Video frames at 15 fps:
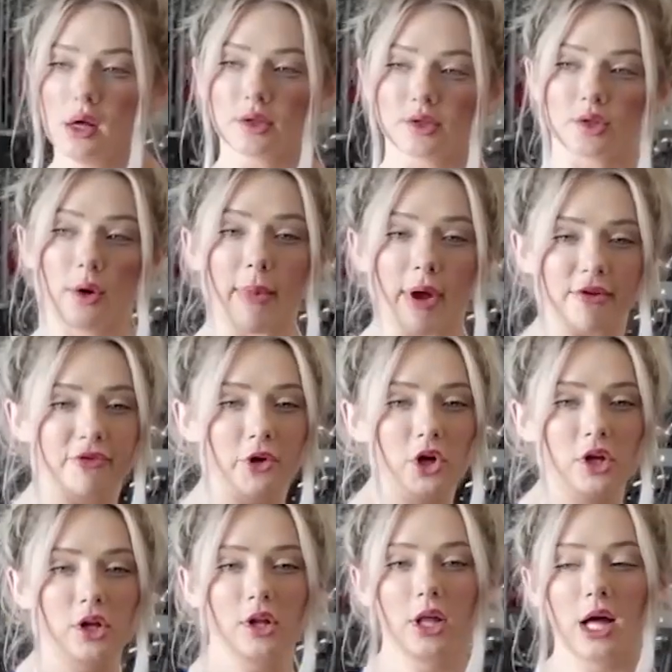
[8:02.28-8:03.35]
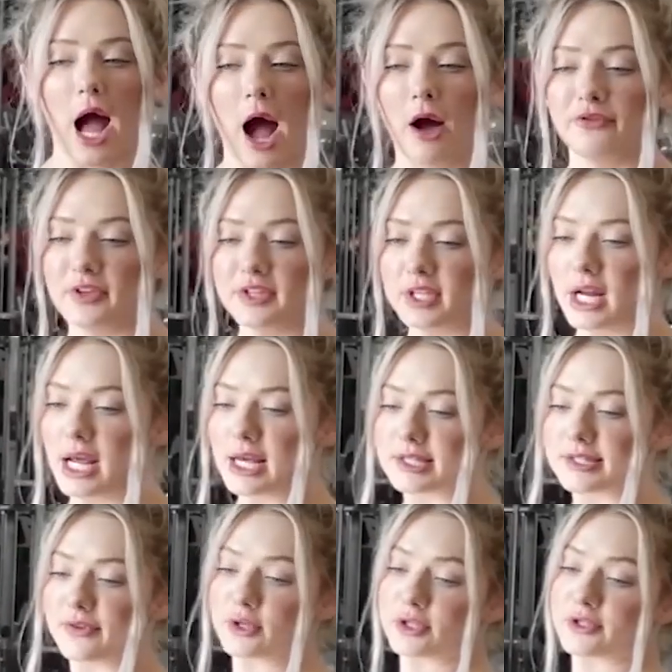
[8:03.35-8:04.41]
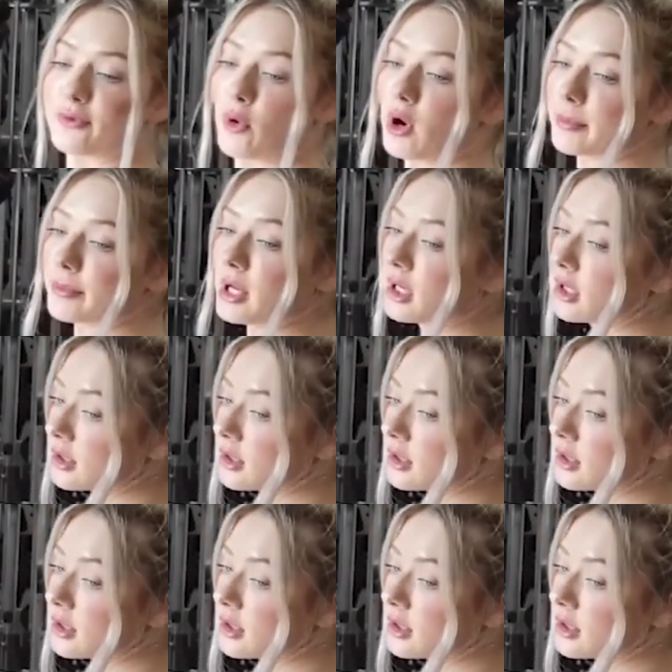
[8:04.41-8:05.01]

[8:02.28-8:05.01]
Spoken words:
So my full outfit today is first formed,